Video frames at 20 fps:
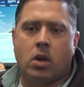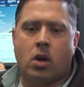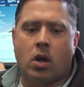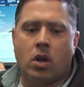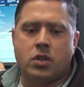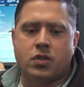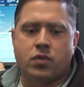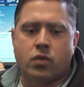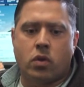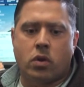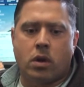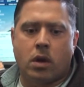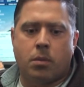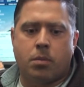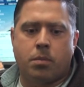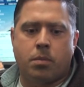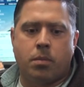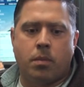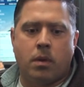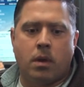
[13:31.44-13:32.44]
calls
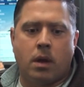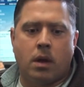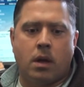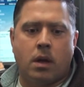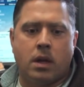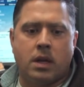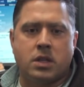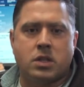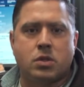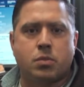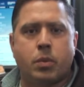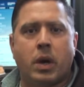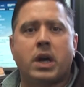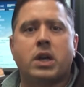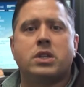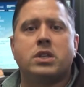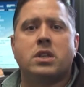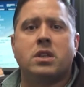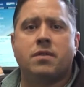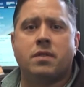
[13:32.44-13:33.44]
for
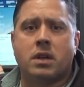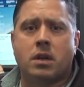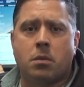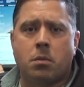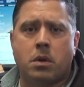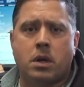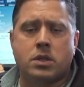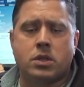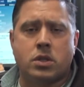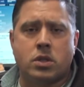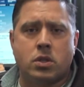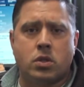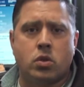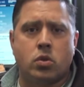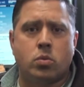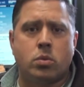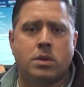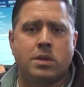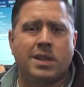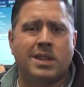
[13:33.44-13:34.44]
inspection of the combustion
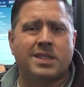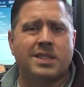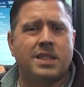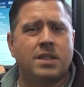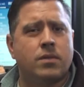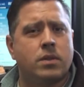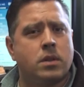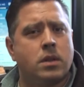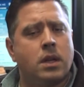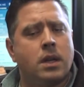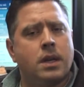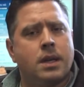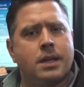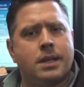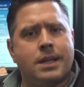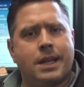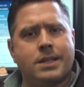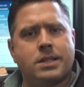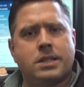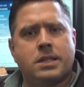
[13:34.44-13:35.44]
tube. It doesn't even
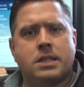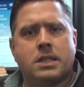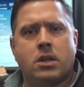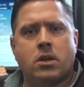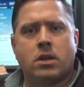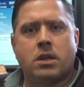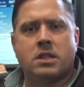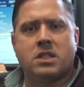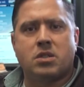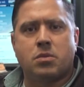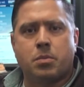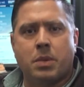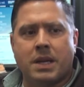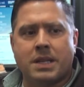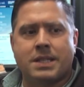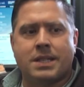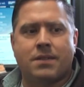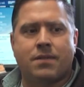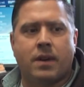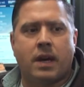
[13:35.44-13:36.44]
necessarily
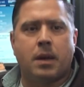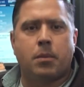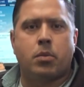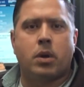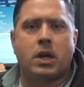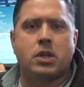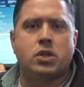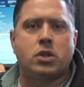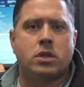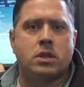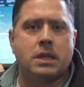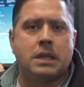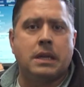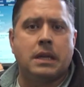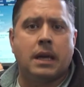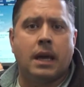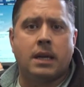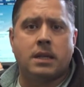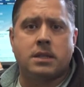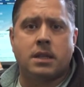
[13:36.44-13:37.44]
specify pressure
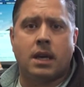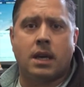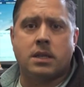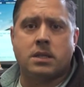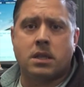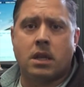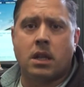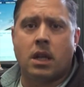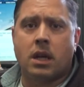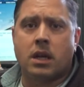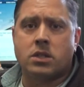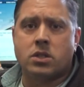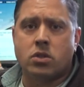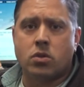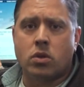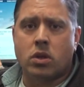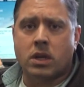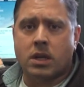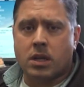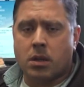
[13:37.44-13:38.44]
decay test
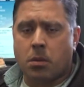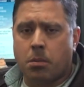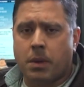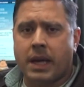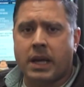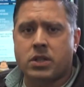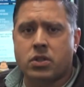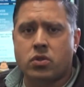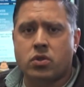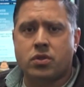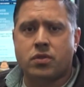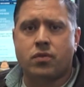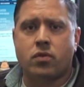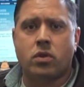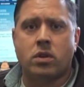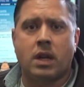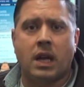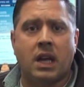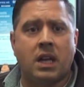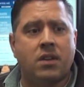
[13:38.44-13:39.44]
unless you look in the manuals
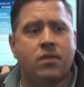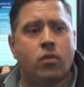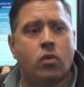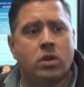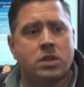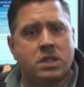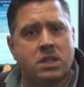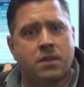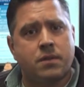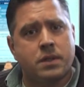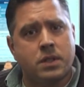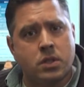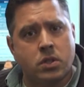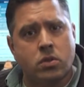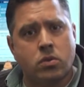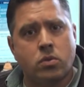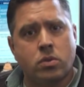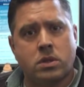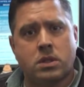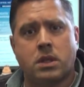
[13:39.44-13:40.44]
for the
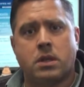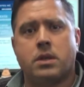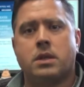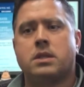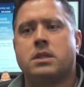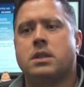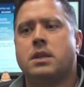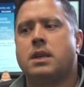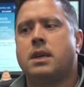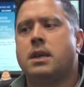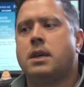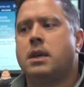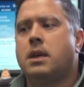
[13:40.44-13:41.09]
8472 series.